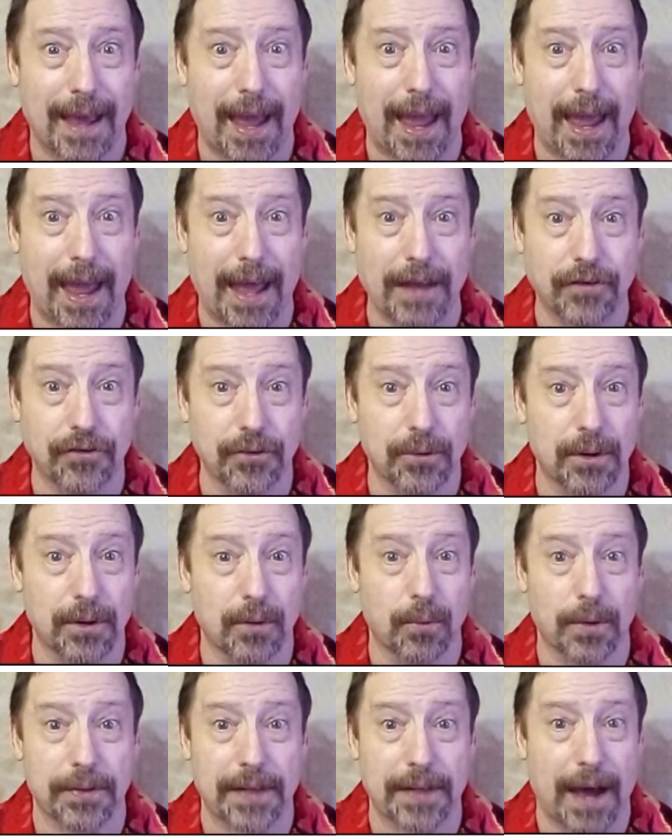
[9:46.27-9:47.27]
and do
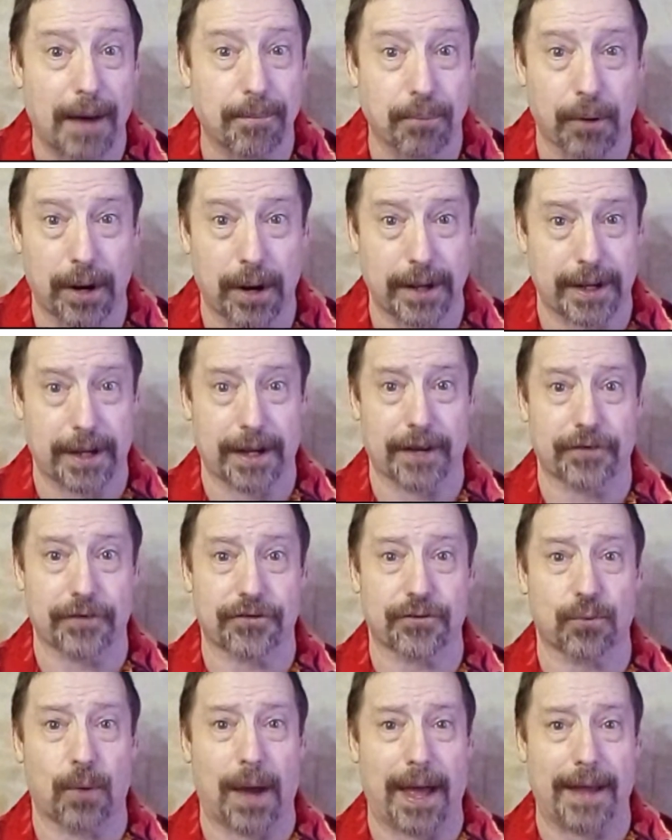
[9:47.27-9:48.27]
it without breaking a
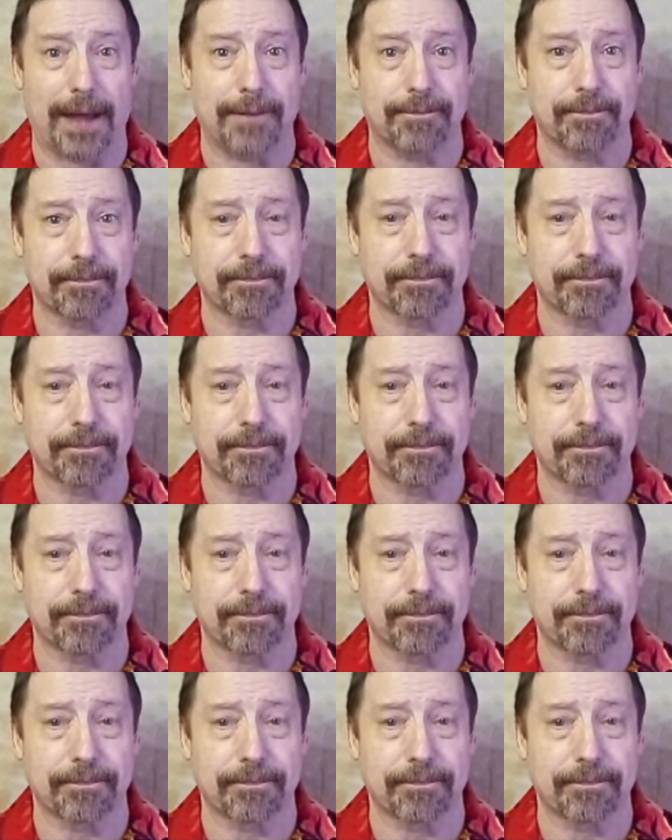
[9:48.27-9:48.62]
sweat.